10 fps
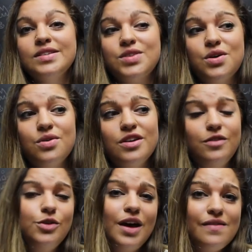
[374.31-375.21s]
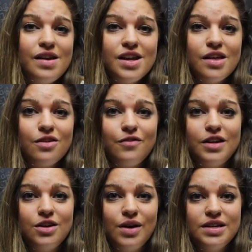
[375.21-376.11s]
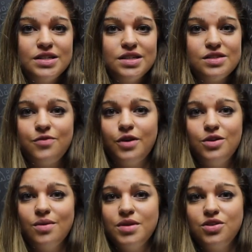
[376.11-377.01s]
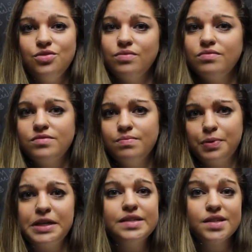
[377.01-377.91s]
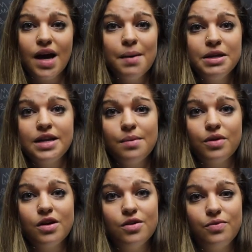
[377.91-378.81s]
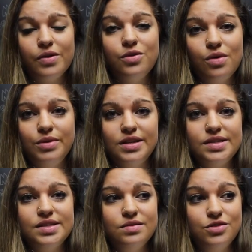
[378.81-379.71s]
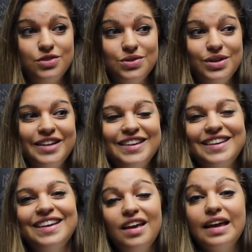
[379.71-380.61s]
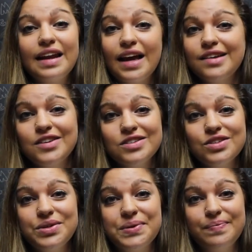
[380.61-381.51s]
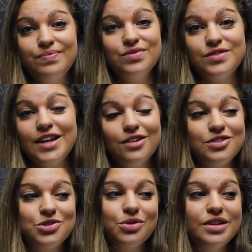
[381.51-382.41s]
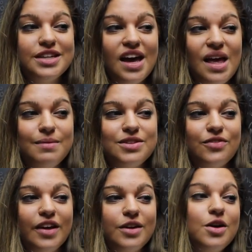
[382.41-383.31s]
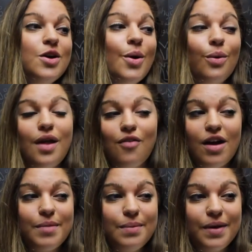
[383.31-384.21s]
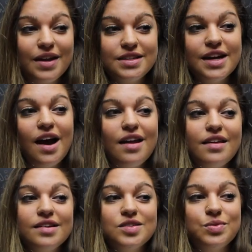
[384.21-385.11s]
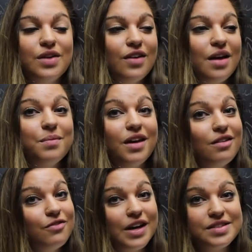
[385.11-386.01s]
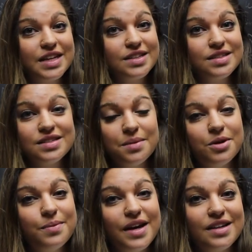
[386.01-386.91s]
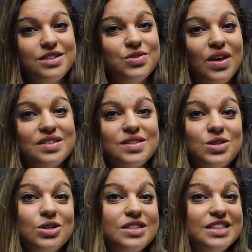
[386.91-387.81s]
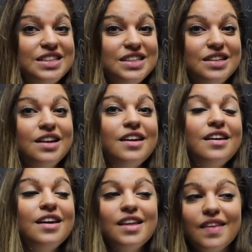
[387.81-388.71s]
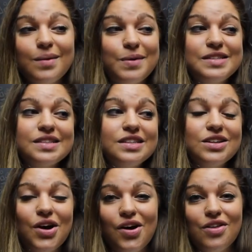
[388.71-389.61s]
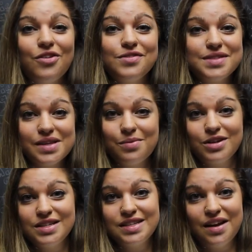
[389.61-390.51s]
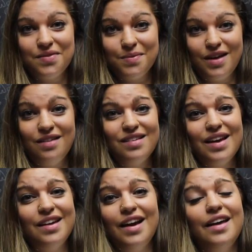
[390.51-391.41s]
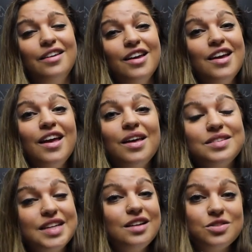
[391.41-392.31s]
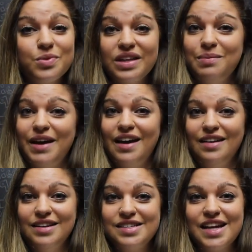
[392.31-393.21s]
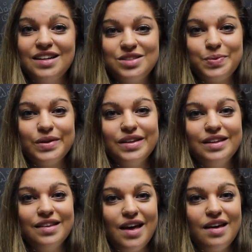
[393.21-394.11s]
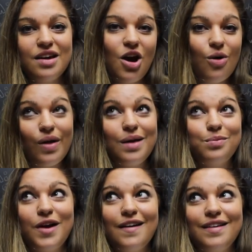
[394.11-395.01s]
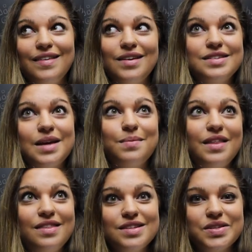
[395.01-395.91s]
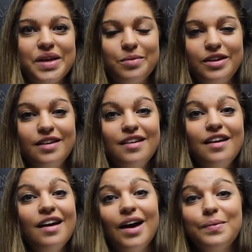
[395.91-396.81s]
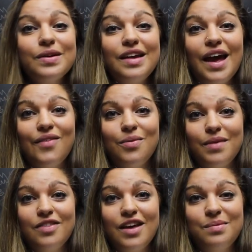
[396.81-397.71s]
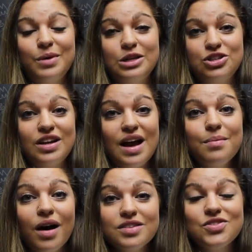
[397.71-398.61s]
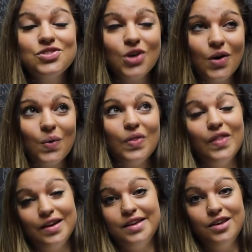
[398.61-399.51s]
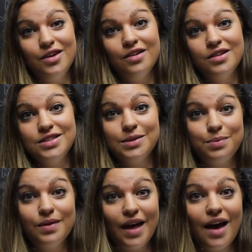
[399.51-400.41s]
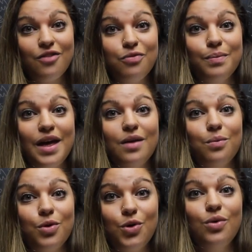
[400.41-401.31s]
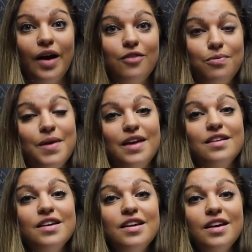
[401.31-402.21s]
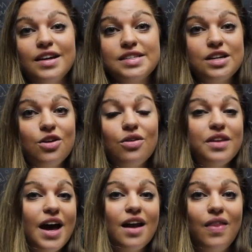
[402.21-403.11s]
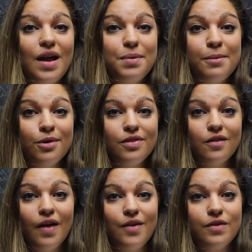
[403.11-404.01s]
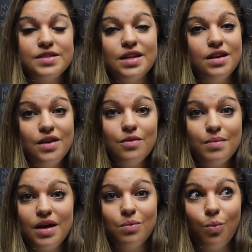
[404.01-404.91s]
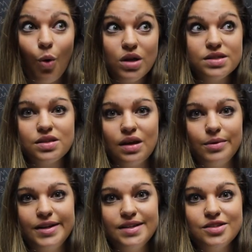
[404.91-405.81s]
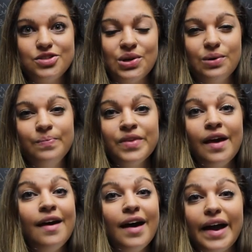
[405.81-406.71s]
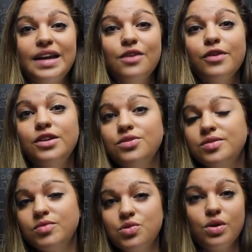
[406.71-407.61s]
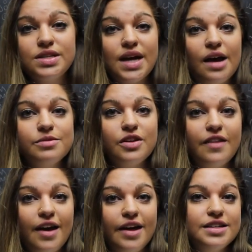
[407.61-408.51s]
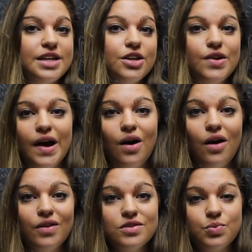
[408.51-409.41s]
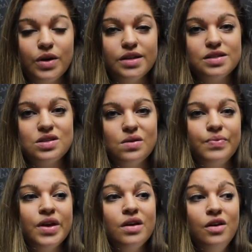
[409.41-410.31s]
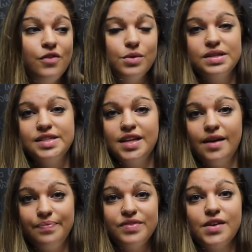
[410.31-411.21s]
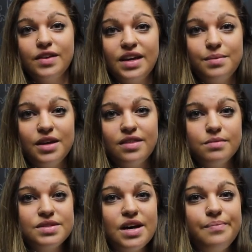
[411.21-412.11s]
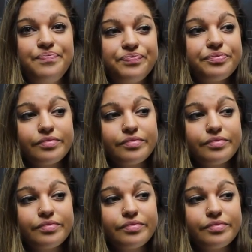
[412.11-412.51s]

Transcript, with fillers: So if you have any other video ideas of what you want me to do, please comment down below of what you want me to do. And I can also tell story times of like whenever I met Pentatonix, whenever I met Five Seconds of Summer back in two thousand thirteen. And like basically all the celebrities that I've met, I it sounds really bad and it sounds really like, oh, well, I'm bragging because I met this celebrity. I really haven't met that much, and I'm so lucky to be, have met who I've met, because I know not a lot of people in their life has even met one celebrity. So I can definitely do some story times on that and tell you how all those went. So if you want to see that, definitely give me a thumbs up.